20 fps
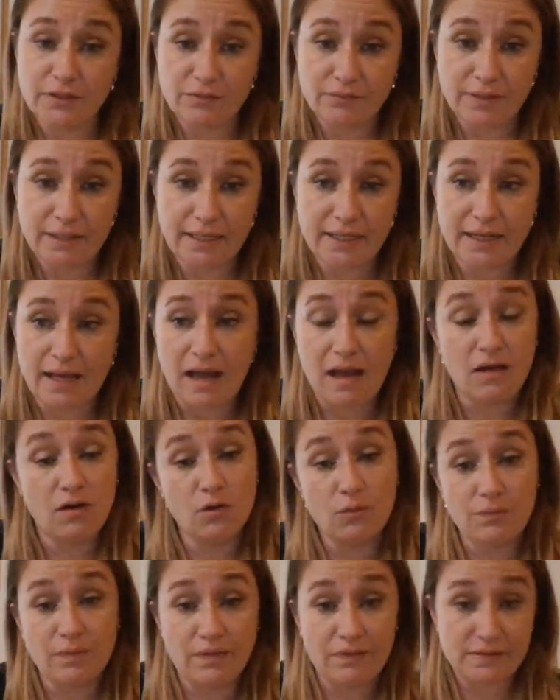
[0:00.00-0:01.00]
your reading. I
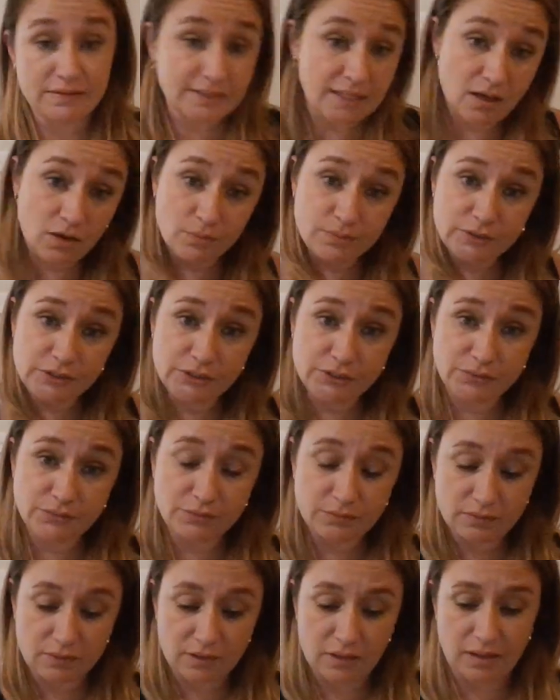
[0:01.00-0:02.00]
hope that this helps
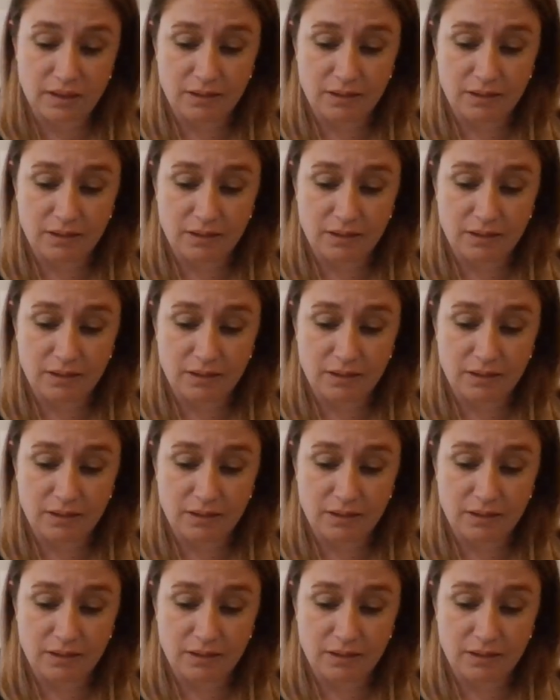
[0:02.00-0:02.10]
you.